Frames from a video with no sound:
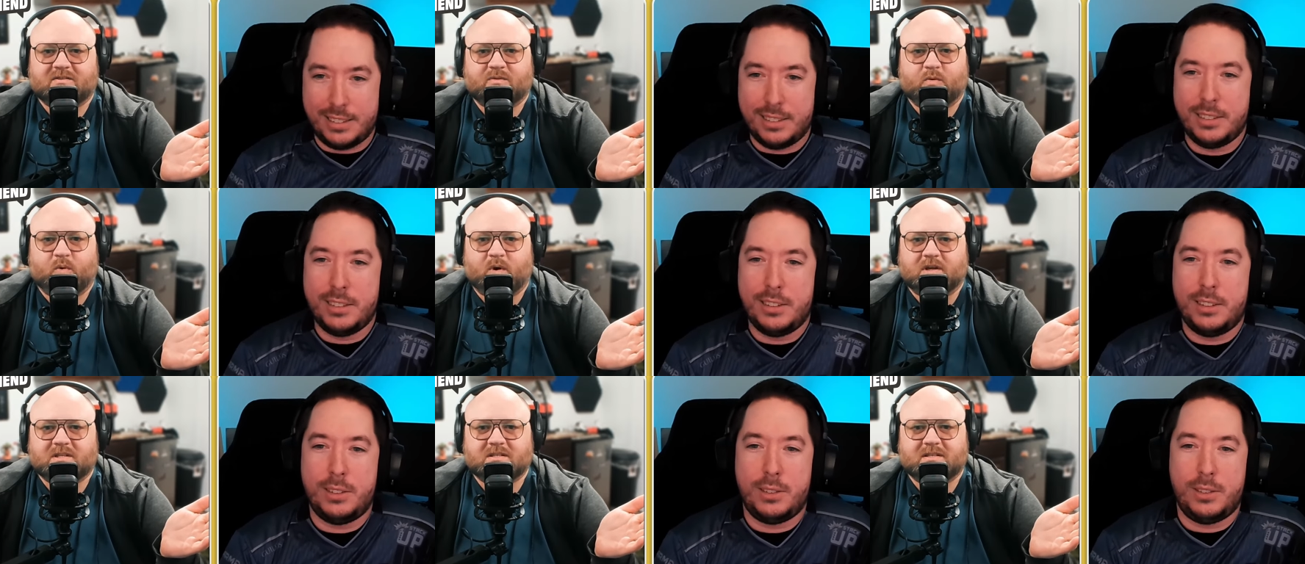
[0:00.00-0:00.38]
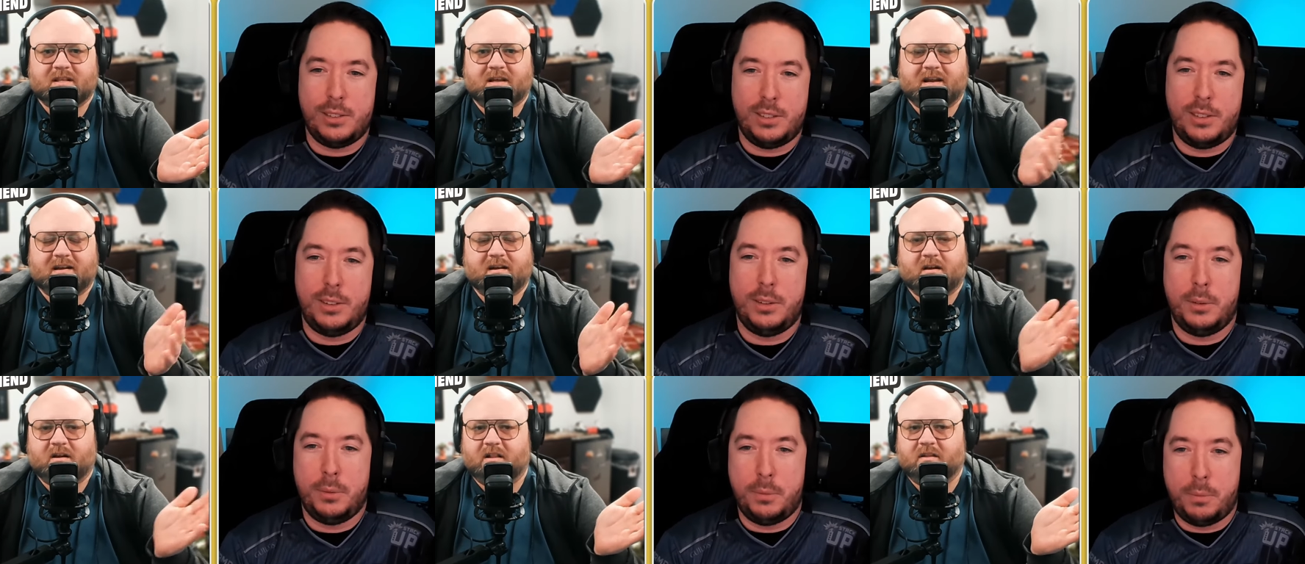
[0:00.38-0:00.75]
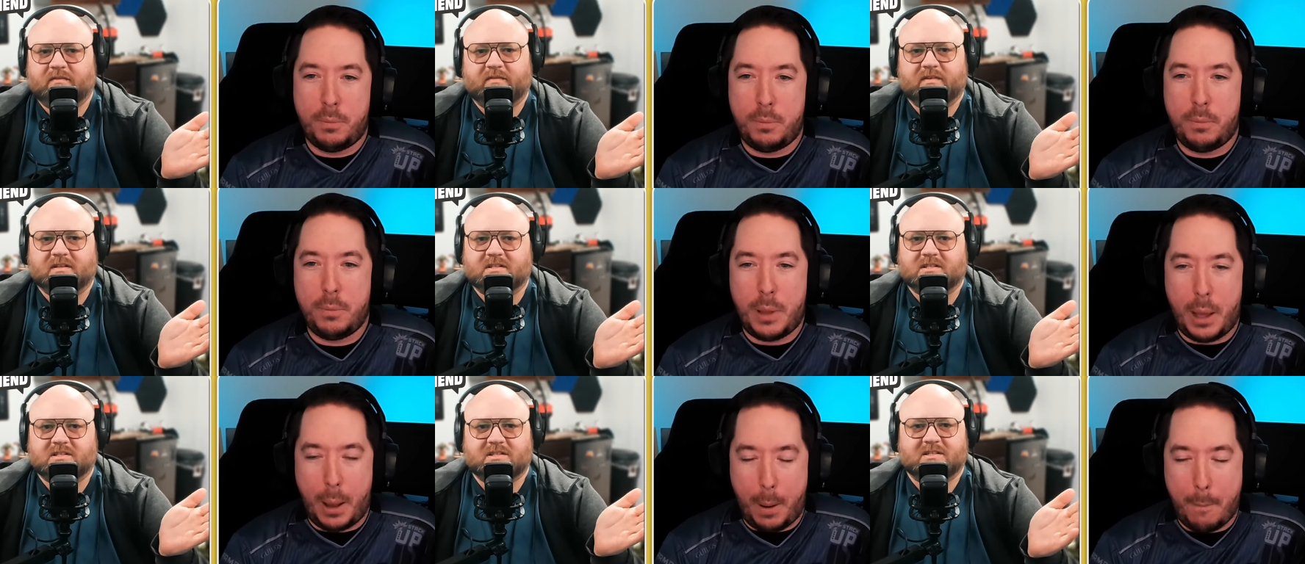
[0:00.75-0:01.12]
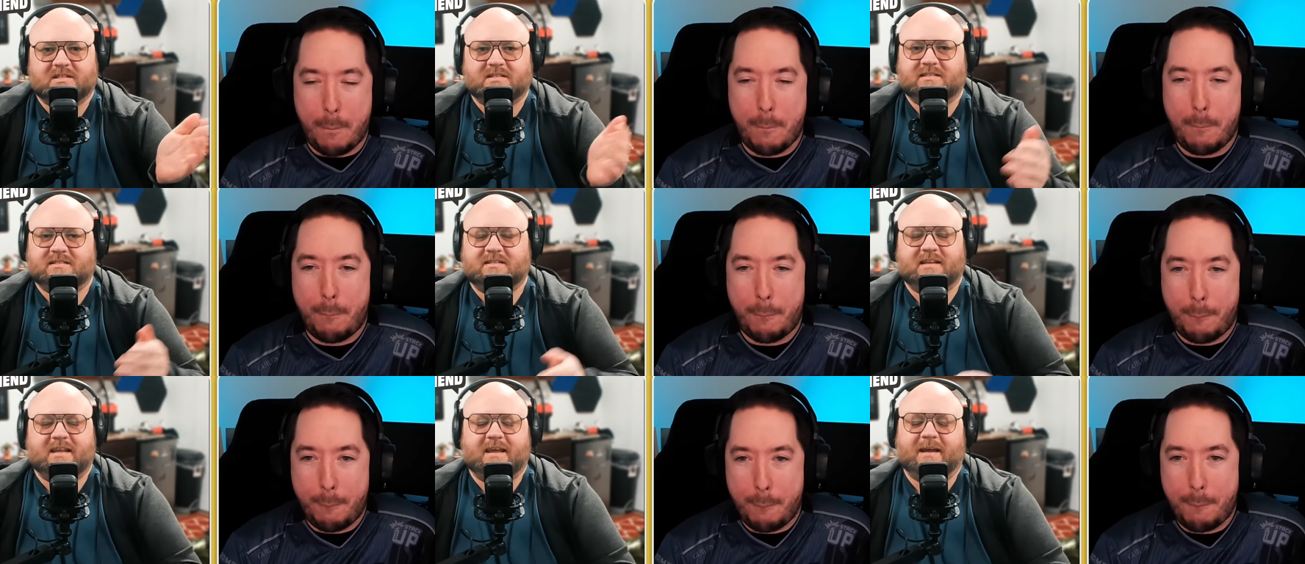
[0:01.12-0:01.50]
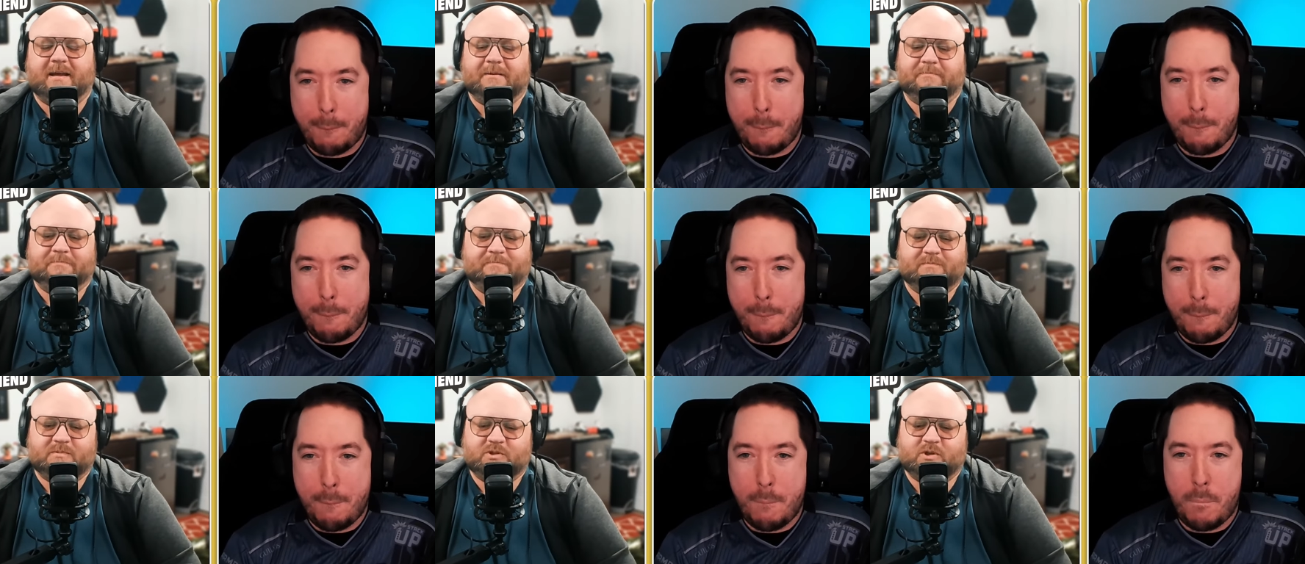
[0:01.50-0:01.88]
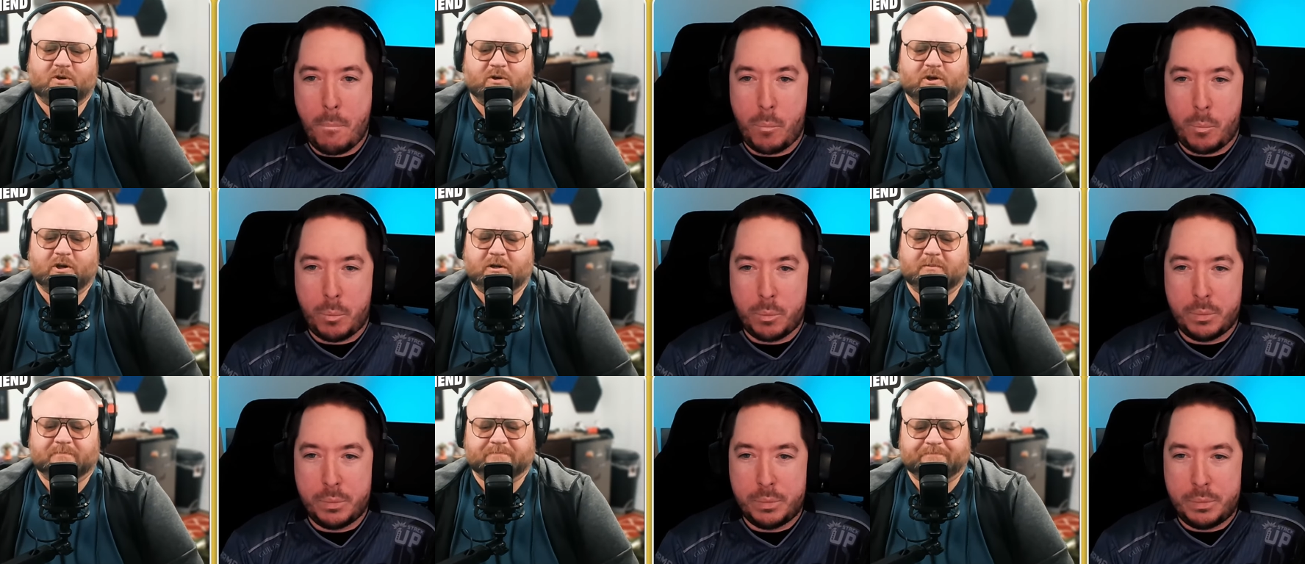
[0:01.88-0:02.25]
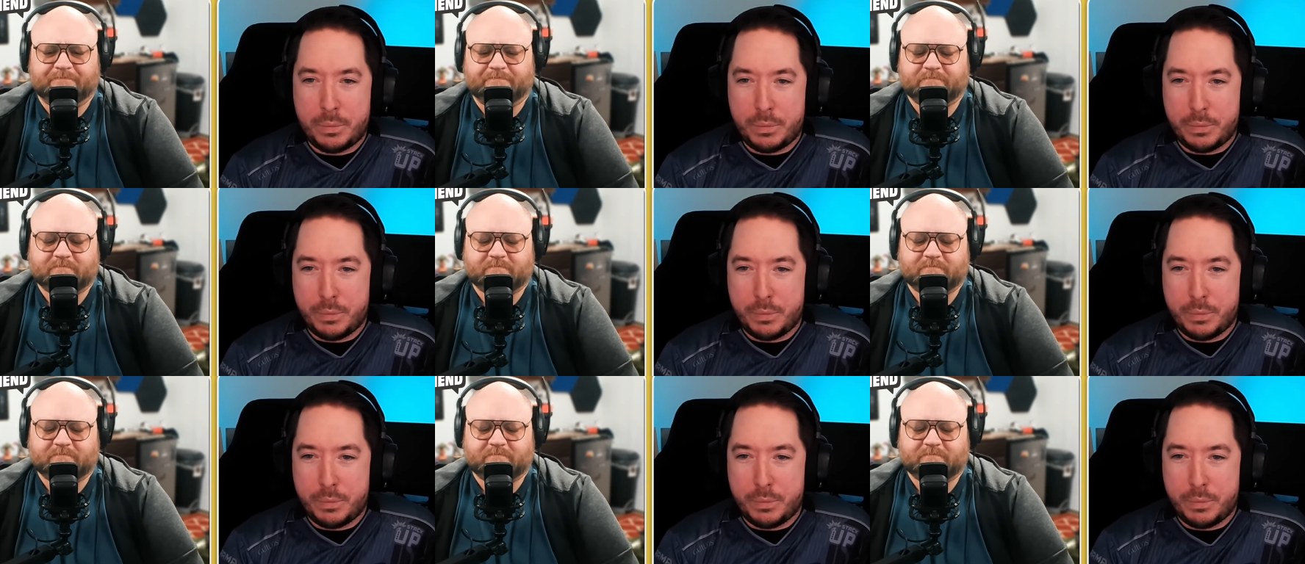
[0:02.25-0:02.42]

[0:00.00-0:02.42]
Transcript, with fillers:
Speaker 1: quest line, all of it's yeah. just yeah, so good.